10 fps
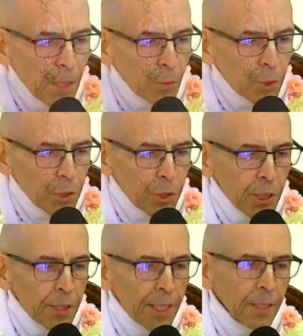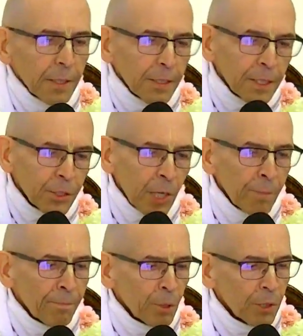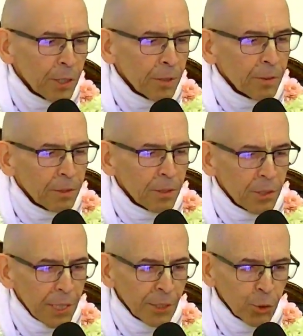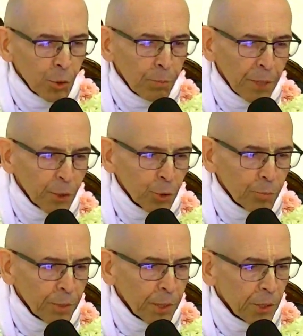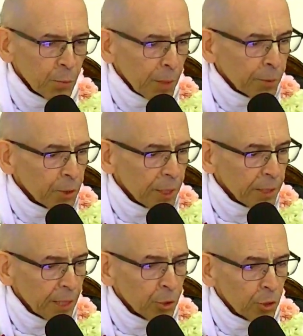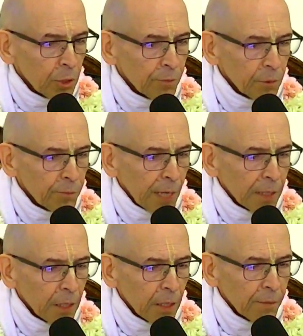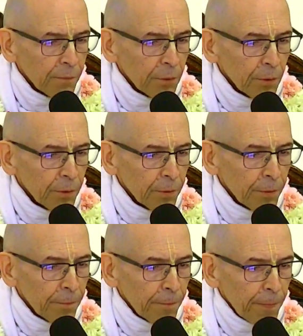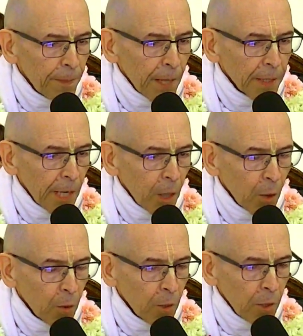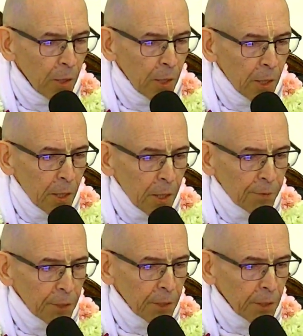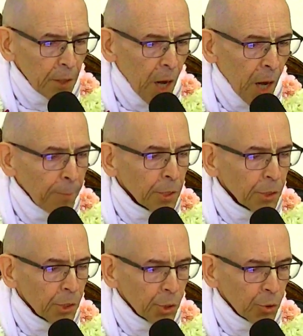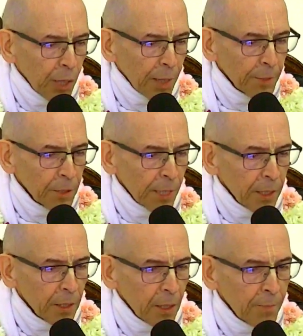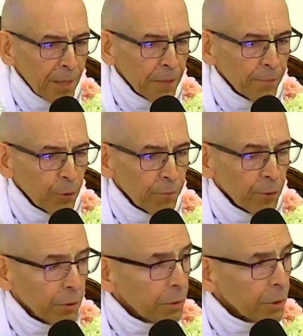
we should see that it's not merely sensual pleasure, but it's a representation of divine love and how the opulence described is like a, a metaphor for